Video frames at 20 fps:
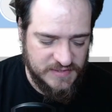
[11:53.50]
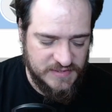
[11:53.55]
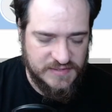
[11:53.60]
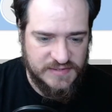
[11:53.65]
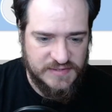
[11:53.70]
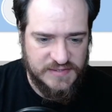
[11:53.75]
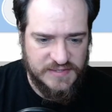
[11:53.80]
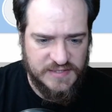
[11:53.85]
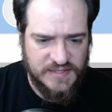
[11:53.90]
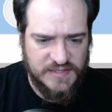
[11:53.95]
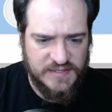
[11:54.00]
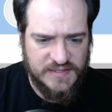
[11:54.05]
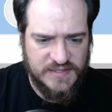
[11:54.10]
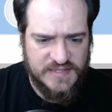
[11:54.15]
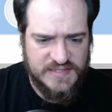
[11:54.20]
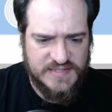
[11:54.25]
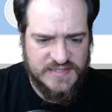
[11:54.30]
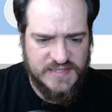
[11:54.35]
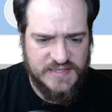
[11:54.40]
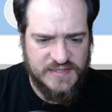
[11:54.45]

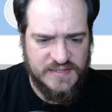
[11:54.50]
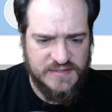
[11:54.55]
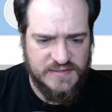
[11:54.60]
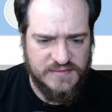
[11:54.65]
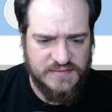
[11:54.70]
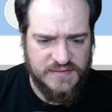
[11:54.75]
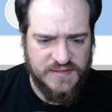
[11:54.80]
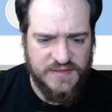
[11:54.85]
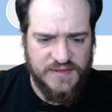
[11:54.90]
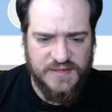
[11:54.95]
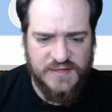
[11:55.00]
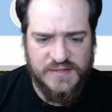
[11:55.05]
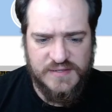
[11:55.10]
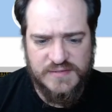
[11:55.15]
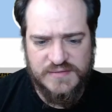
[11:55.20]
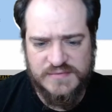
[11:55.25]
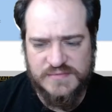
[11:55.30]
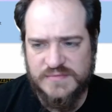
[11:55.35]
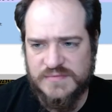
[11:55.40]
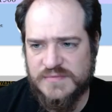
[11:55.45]
TLSA, I think
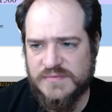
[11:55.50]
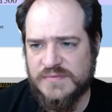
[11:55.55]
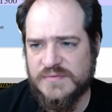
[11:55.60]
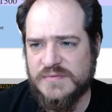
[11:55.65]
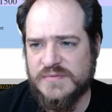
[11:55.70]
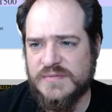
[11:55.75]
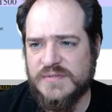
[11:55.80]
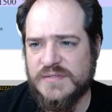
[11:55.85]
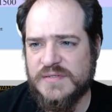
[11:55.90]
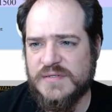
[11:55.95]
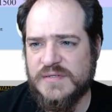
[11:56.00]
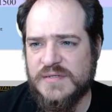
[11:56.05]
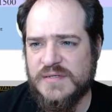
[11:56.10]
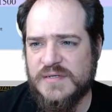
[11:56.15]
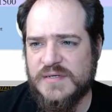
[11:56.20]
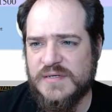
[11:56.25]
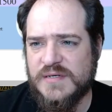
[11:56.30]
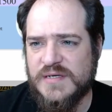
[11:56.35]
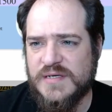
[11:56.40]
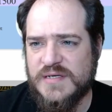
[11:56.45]

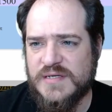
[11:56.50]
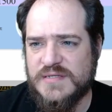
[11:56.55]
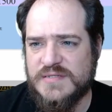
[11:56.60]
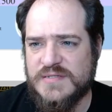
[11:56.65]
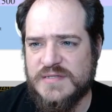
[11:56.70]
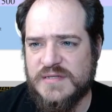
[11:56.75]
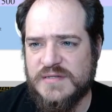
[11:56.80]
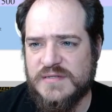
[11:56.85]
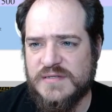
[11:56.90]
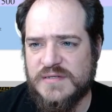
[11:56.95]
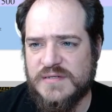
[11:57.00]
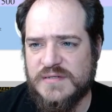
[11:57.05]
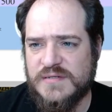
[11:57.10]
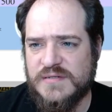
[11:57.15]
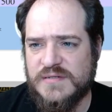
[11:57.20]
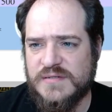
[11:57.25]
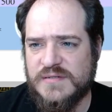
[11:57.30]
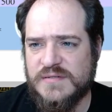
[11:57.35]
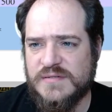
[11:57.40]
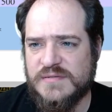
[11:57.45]
it's the
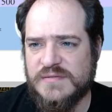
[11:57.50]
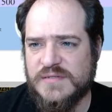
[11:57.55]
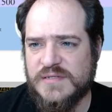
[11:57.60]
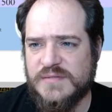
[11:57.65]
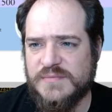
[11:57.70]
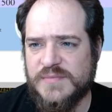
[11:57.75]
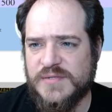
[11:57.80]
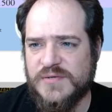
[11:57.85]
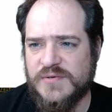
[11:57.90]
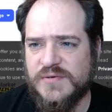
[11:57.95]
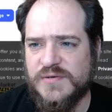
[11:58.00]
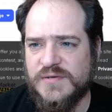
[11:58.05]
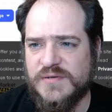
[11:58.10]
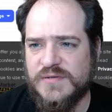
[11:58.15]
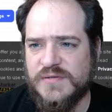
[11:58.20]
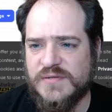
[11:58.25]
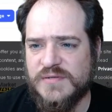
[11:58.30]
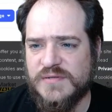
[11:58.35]
ticker. Let me go here.